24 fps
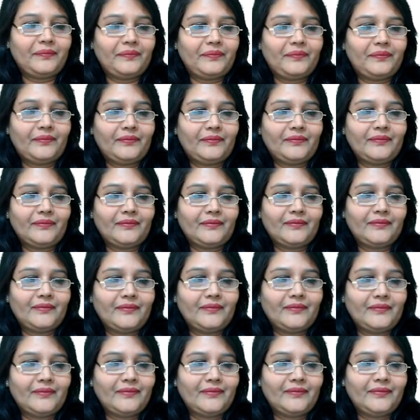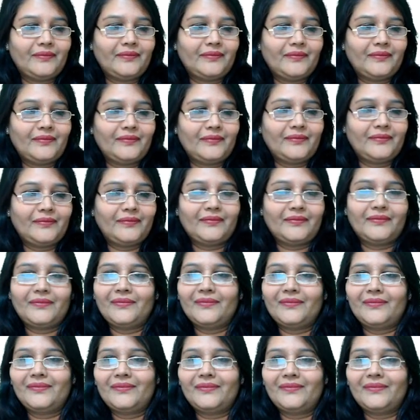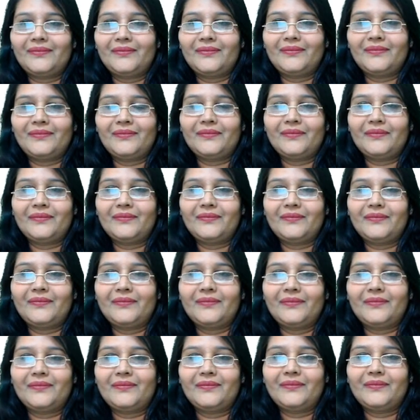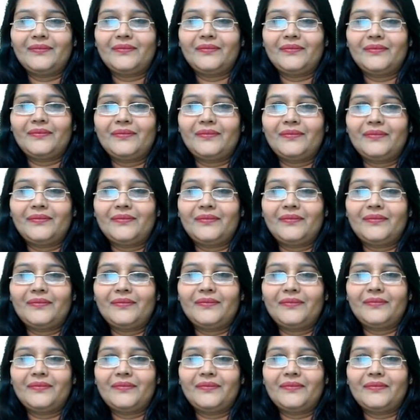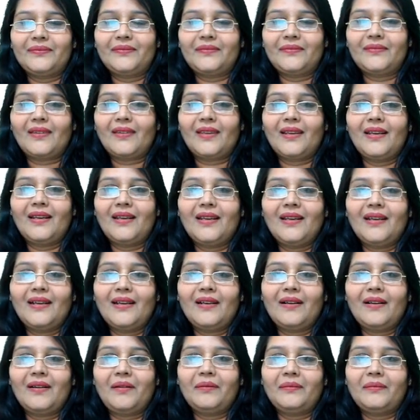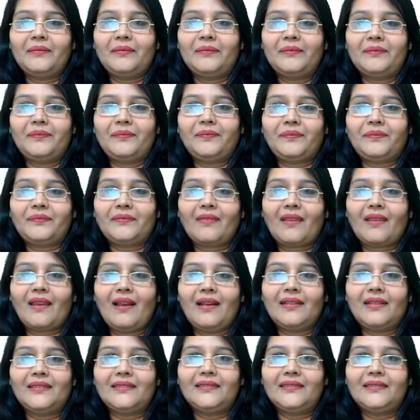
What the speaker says: [no speech]